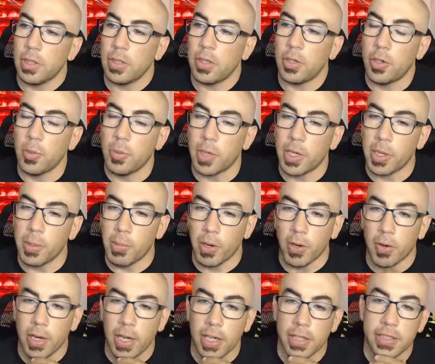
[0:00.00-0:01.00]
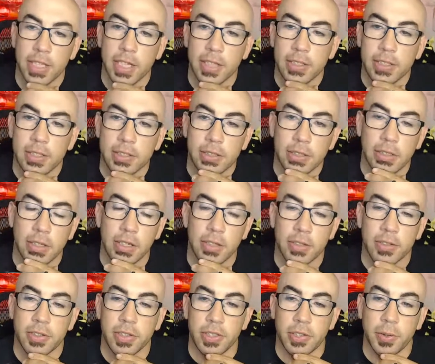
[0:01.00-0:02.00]
Komodo SS. I
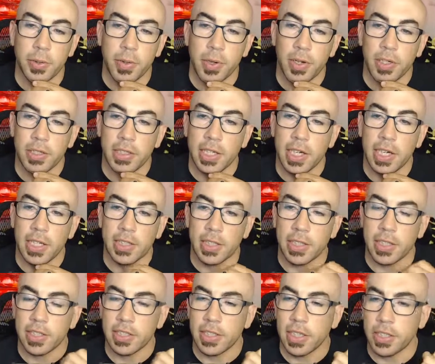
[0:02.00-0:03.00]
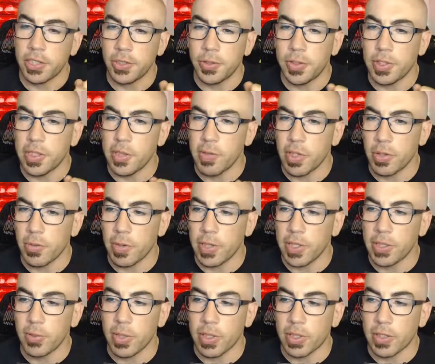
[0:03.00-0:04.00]
use the 200 size. I think like 273
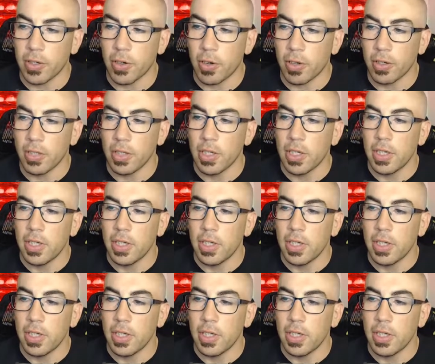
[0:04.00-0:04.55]
is what it's called.